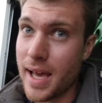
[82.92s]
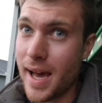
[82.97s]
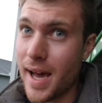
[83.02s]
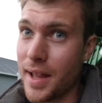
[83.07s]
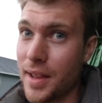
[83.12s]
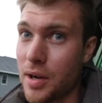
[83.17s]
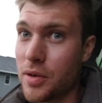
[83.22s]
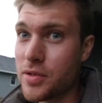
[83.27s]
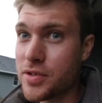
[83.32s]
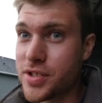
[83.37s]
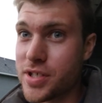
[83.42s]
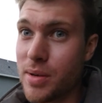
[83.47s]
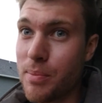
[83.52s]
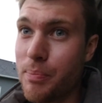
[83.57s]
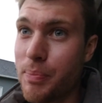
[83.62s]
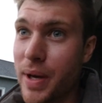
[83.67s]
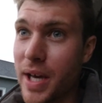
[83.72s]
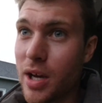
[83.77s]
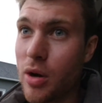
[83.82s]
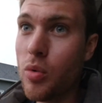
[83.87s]
Yeah, there was
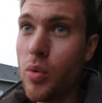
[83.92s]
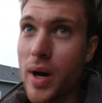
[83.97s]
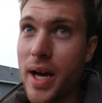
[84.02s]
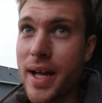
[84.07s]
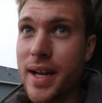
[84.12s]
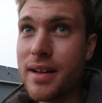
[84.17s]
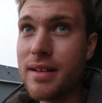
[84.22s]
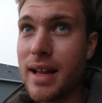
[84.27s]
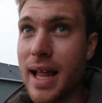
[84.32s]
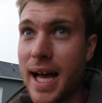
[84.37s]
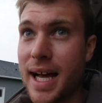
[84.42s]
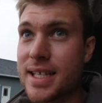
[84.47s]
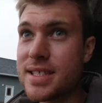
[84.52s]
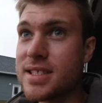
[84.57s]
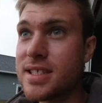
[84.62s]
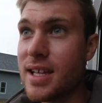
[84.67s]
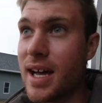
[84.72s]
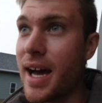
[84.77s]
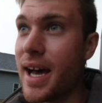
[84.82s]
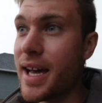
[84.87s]
some big wind
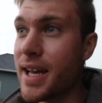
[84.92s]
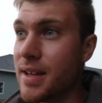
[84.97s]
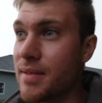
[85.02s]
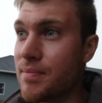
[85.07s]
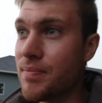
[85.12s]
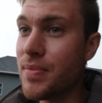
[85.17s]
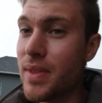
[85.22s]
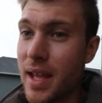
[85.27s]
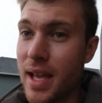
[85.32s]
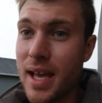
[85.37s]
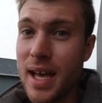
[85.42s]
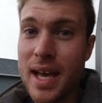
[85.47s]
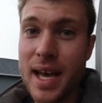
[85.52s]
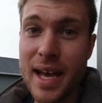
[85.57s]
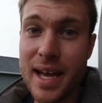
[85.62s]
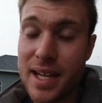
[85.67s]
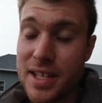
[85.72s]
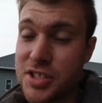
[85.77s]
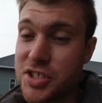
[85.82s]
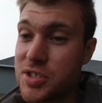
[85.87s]
last night,
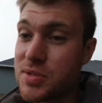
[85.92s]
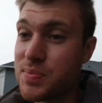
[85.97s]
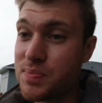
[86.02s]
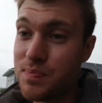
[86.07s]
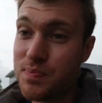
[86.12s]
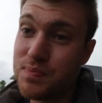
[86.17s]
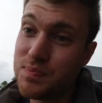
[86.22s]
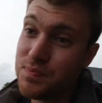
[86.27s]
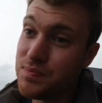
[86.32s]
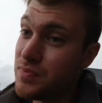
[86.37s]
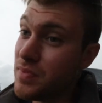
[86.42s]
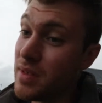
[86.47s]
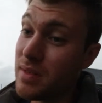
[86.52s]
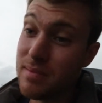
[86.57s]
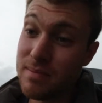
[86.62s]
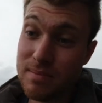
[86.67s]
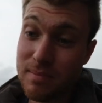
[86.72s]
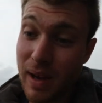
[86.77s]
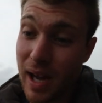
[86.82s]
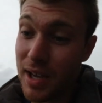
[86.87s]
and it's
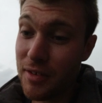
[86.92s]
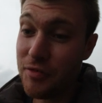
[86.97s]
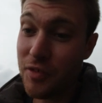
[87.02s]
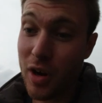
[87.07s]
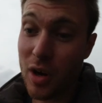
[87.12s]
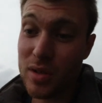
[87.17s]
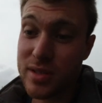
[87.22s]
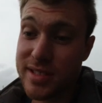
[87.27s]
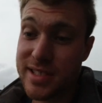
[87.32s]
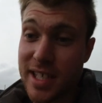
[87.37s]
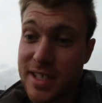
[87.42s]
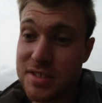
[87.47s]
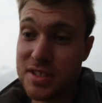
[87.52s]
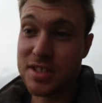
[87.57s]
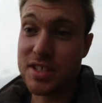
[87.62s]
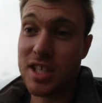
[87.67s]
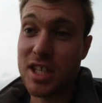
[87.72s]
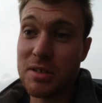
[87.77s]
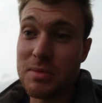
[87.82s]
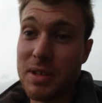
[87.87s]
my phone says
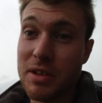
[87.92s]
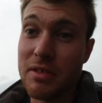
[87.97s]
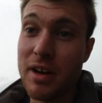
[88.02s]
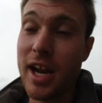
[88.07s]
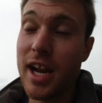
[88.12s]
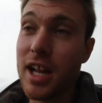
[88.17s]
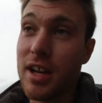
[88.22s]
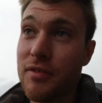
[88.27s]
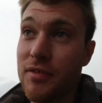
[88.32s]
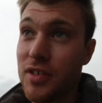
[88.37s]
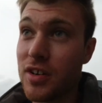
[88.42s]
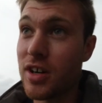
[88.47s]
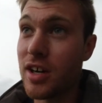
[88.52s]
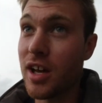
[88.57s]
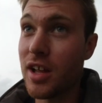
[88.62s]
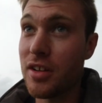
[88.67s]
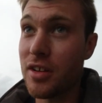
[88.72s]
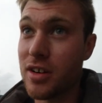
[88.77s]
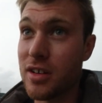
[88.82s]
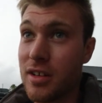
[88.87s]
it's gonna be raining for
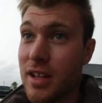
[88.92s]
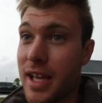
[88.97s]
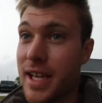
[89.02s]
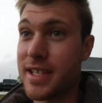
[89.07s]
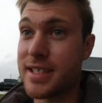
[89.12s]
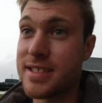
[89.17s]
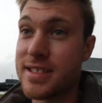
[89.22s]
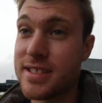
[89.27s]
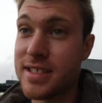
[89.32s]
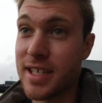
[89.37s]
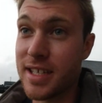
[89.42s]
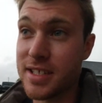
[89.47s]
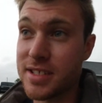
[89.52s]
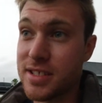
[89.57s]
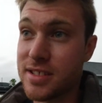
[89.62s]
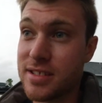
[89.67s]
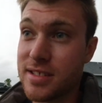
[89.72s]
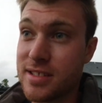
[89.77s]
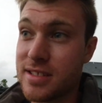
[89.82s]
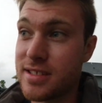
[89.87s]
another like six,
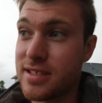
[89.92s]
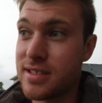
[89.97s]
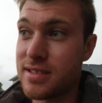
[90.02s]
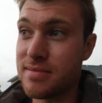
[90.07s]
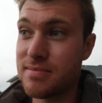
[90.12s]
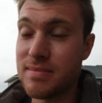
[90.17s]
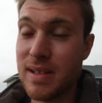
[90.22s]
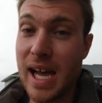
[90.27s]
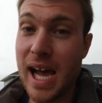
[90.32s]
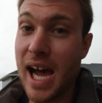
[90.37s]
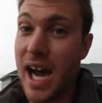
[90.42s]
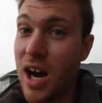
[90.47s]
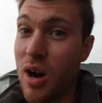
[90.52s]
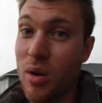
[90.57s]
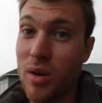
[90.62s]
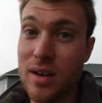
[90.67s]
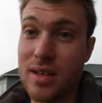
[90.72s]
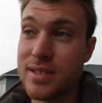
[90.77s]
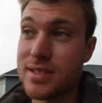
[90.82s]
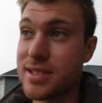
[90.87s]

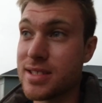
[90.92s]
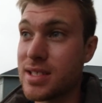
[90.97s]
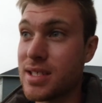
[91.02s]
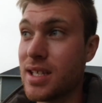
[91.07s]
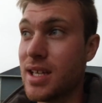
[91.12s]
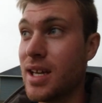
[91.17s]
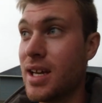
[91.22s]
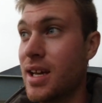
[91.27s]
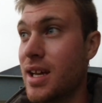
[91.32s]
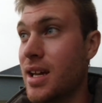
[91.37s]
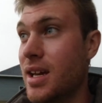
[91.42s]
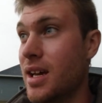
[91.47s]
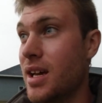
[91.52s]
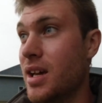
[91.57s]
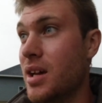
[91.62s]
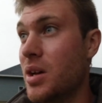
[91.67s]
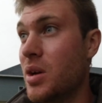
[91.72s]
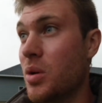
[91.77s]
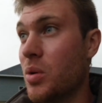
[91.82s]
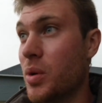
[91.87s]
hours,
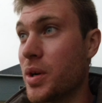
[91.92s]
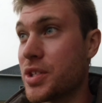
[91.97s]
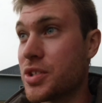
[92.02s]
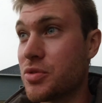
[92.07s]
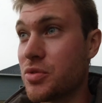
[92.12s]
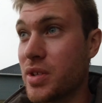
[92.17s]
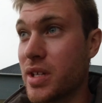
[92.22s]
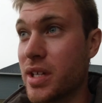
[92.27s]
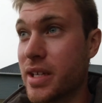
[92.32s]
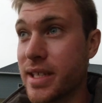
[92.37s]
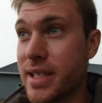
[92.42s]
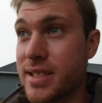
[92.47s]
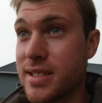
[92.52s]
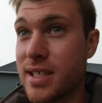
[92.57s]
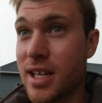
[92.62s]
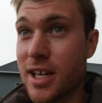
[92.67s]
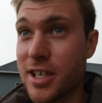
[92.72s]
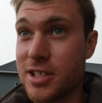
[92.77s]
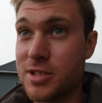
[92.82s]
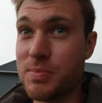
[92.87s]
which really
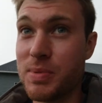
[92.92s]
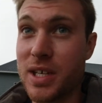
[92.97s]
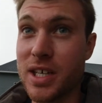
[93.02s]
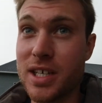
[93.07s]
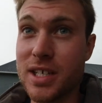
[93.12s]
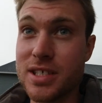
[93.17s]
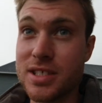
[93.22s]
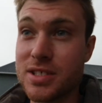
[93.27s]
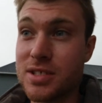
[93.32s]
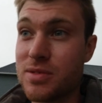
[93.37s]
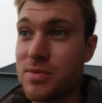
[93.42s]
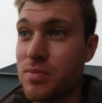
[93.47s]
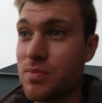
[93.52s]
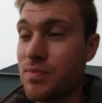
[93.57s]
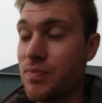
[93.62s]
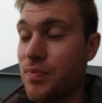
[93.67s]
sucks because